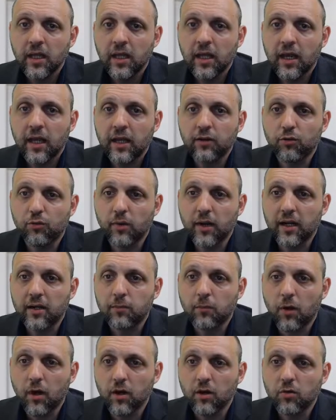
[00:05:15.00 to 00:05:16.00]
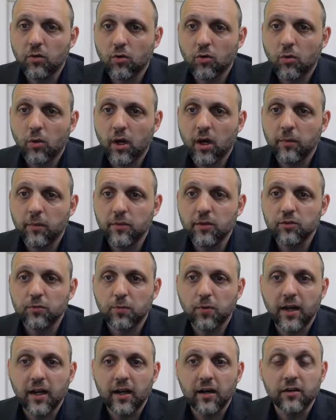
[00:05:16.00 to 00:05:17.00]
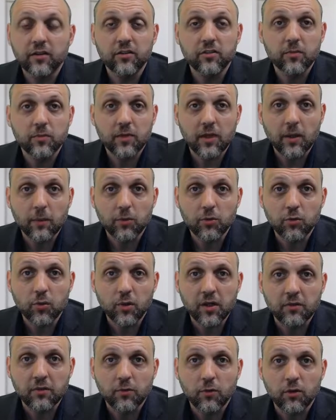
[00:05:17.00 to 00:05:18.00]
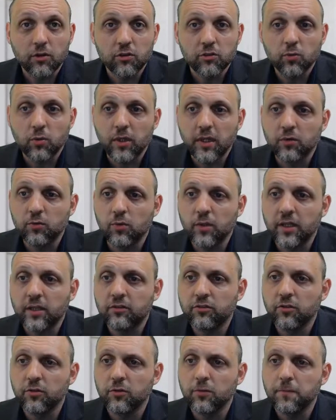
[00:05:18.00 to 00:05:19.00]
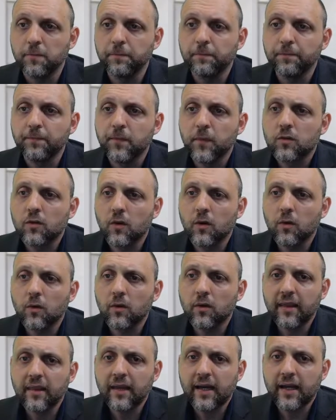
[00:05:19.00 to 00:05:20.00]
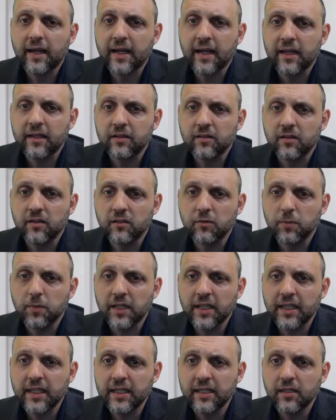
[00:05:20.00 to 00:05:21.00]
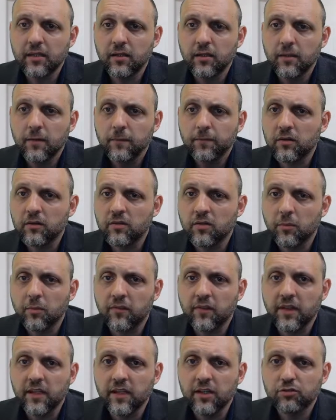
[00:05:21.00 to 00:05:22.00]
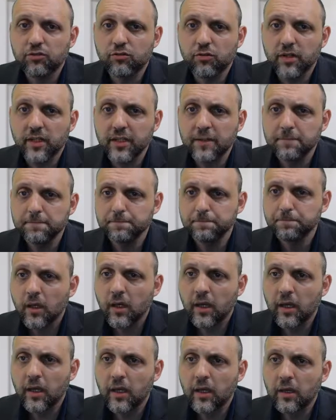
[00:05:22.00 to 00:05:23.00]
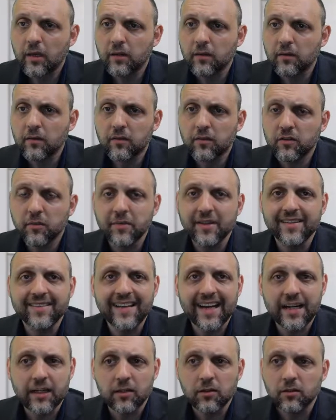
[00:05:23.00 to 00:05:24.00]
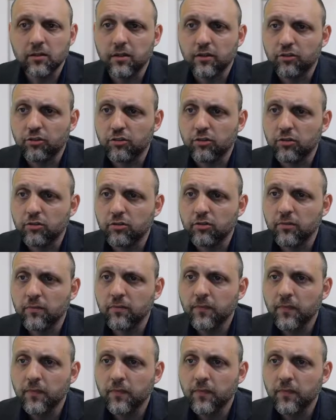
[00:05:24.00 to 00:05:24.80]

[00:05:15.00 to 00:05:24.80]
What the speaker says: and direct mark requirements prior to September 24th, 2022. So that guidance explained some of the history and some of the technical issues.